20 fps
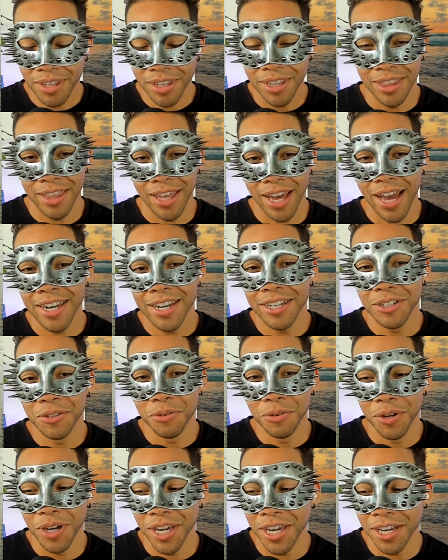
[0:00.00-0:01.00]
That is
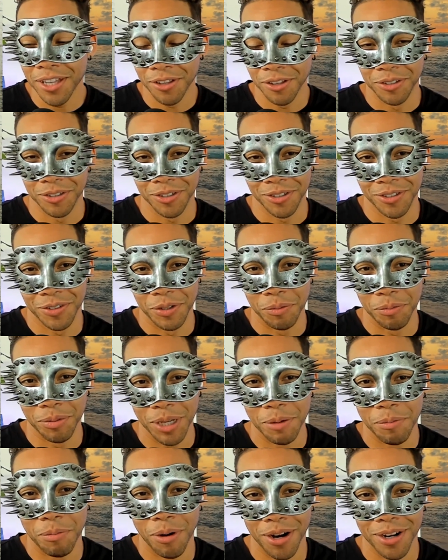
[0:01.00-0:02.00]
way closer to a
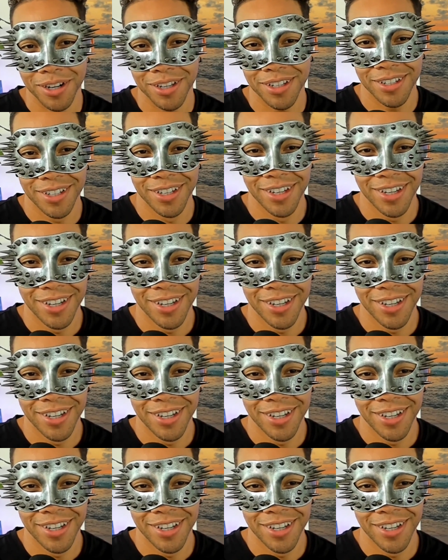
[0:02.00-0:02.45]
play party